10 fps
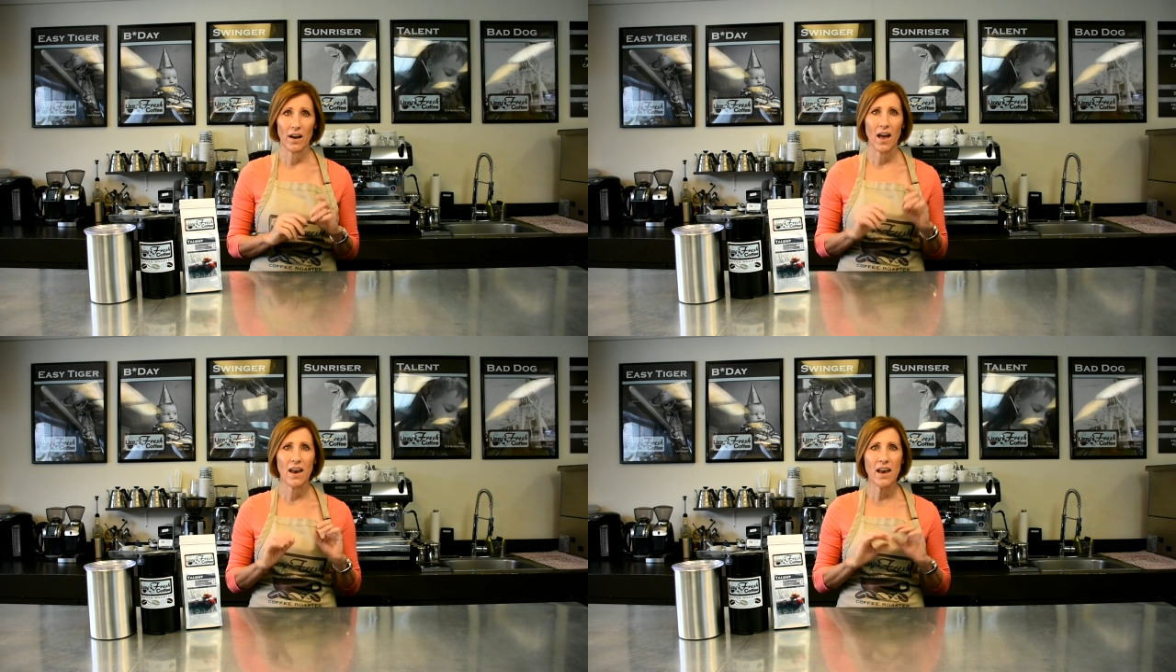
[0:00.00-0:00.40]

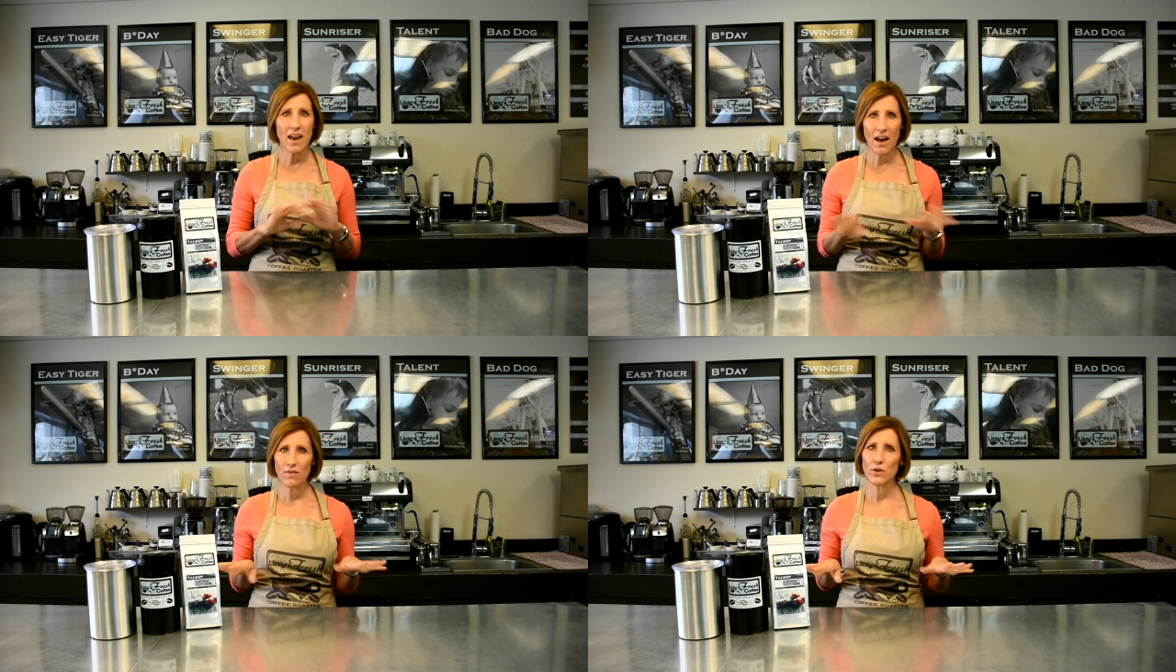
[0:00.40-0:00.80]
and
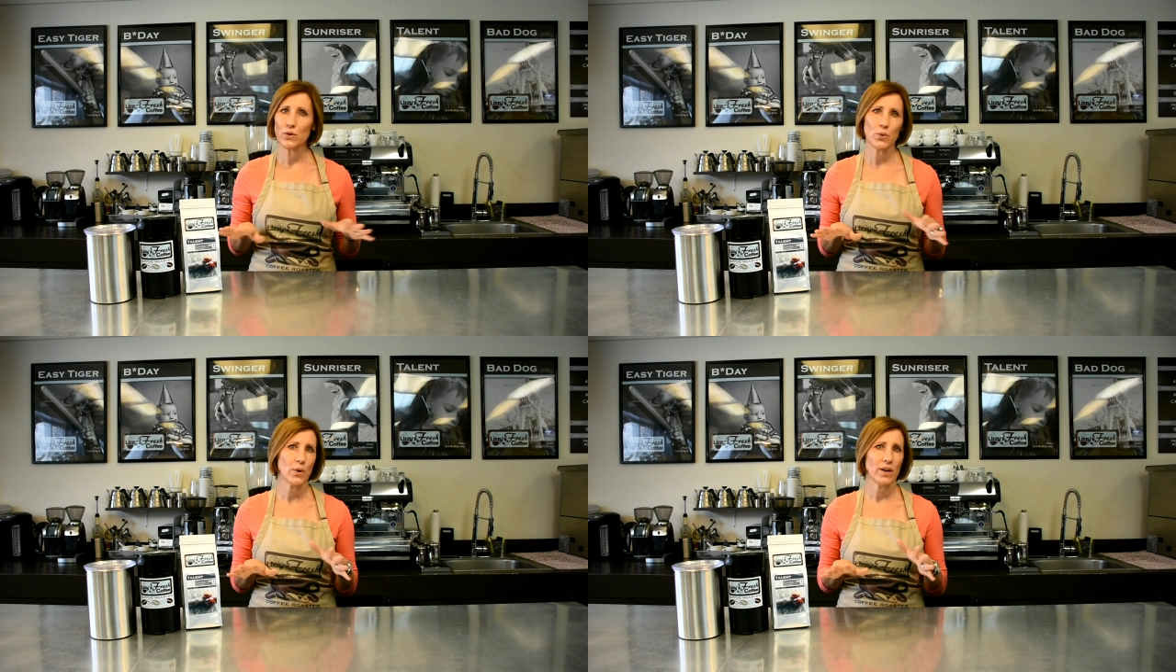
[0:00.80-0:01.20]
never
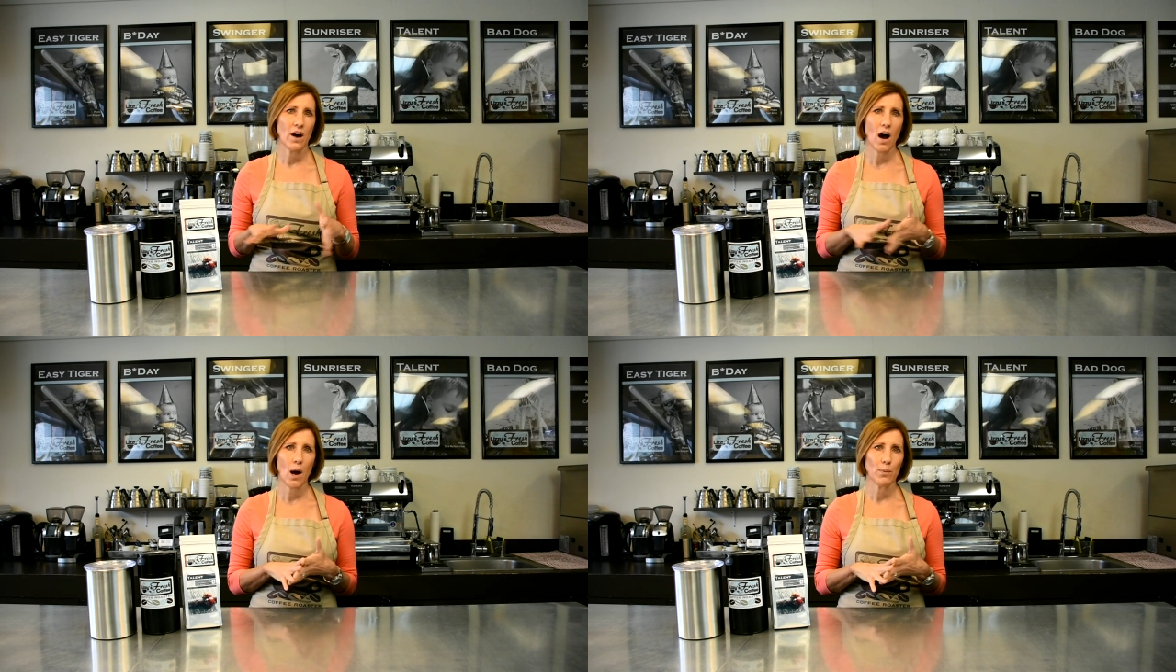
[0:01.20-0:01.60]
store in a
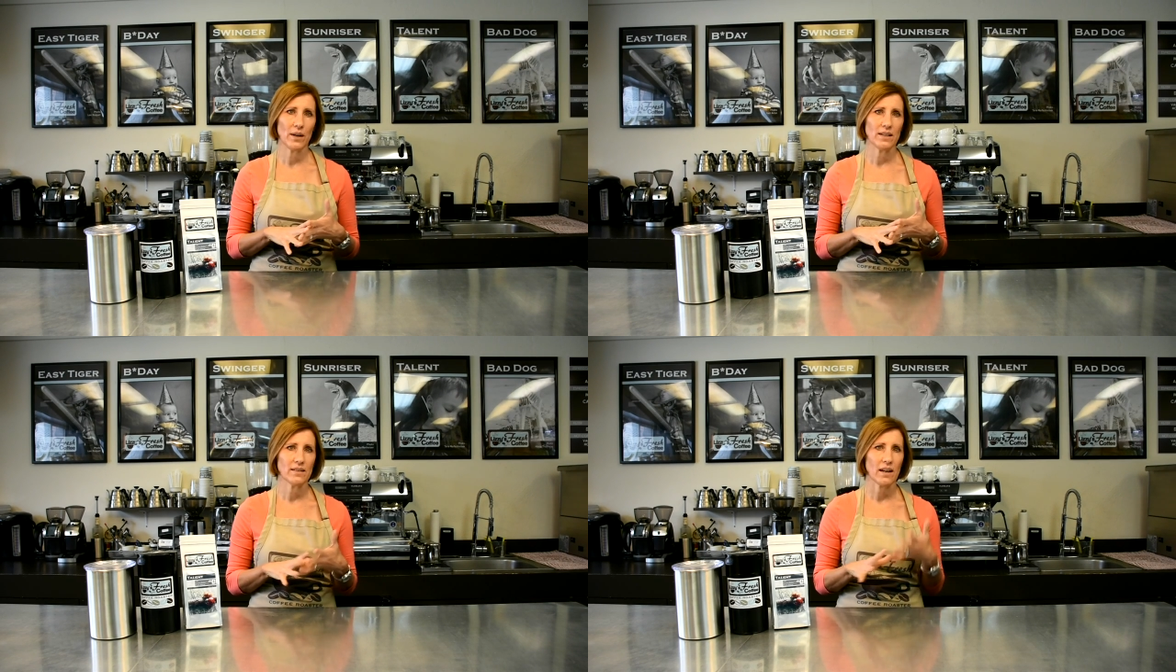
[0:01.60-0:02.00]
hot
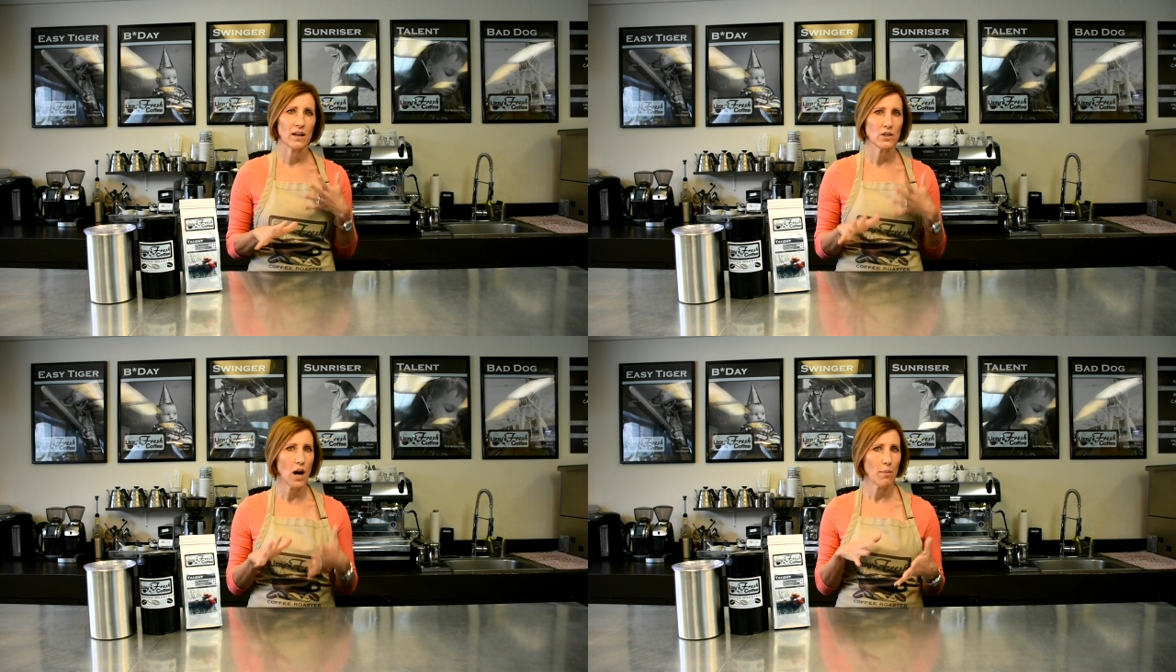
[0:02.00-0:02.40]
place like
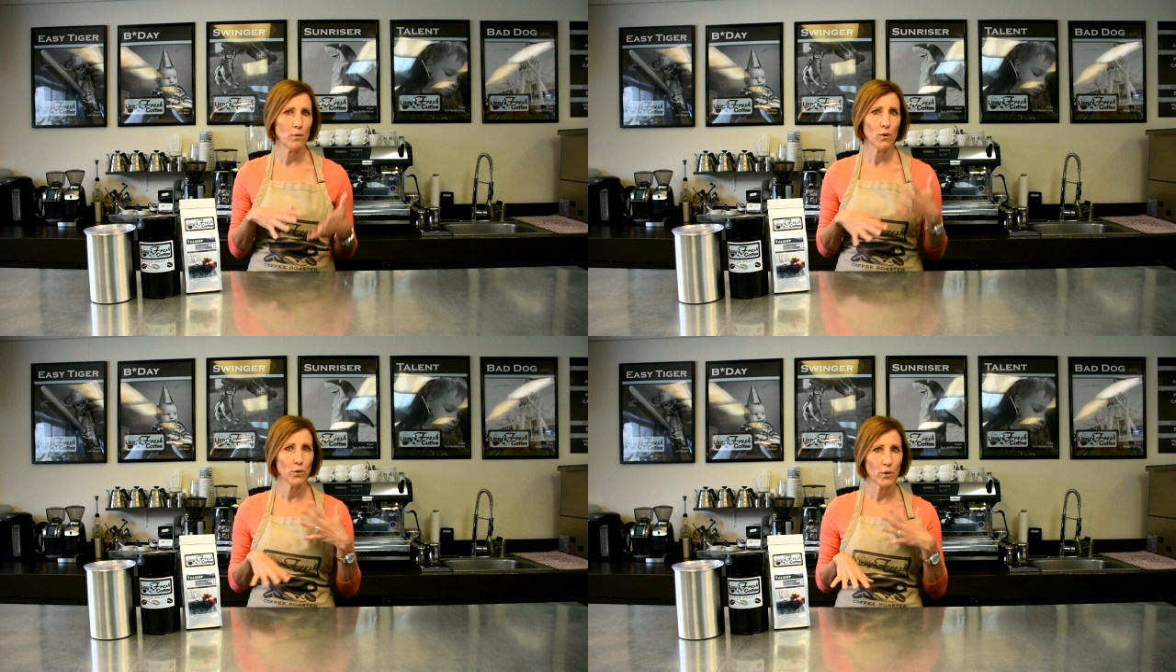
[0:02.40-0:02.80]
on top
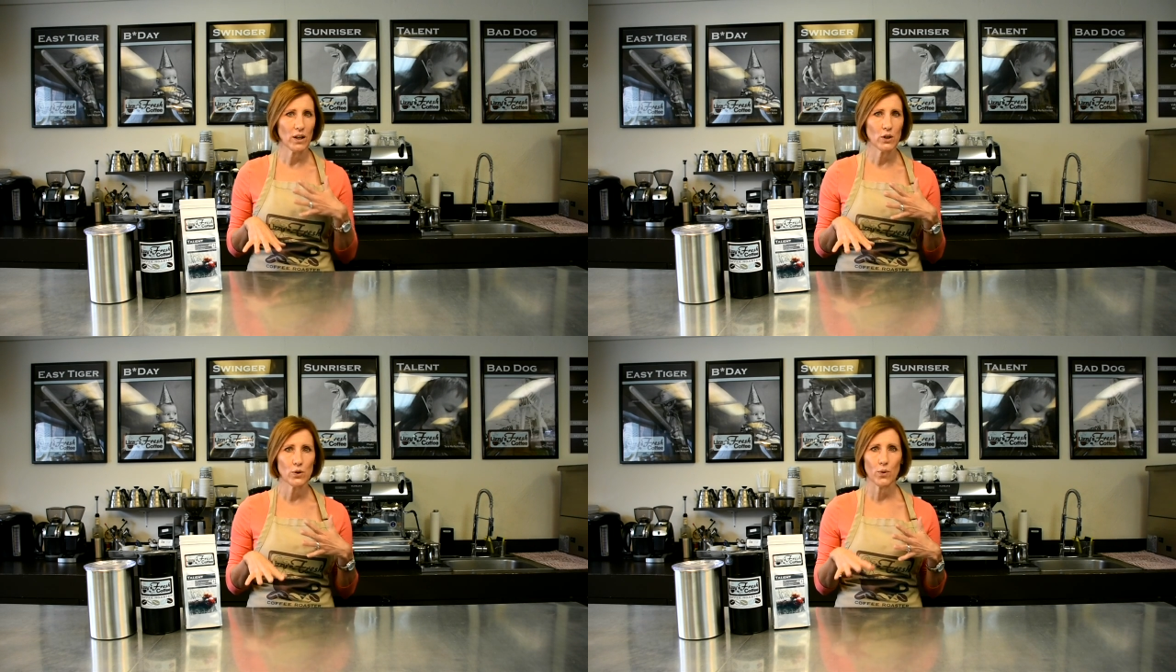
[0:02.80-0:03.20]
of a
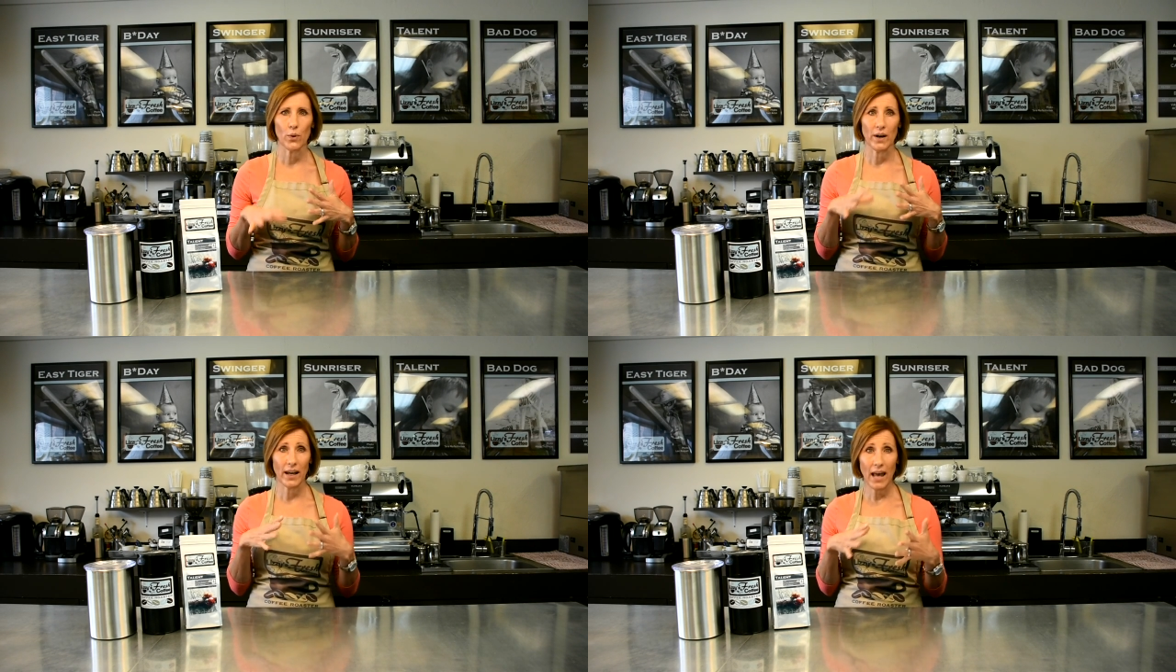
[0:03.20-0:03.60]
fridge
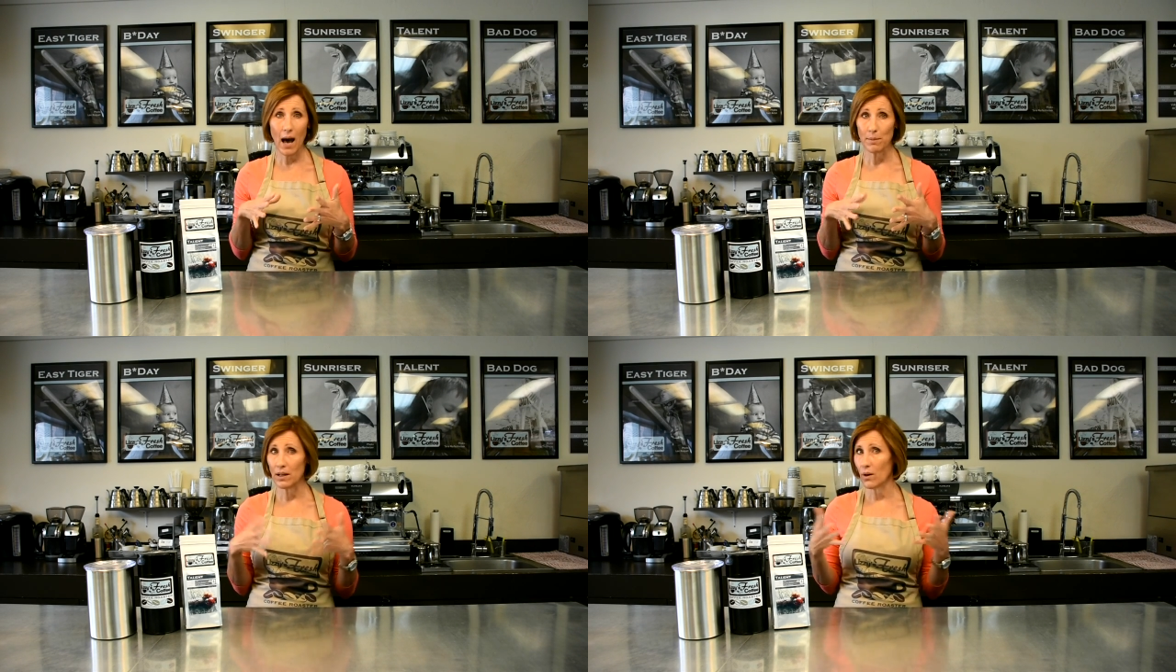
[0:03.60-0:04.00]
or in a cabinet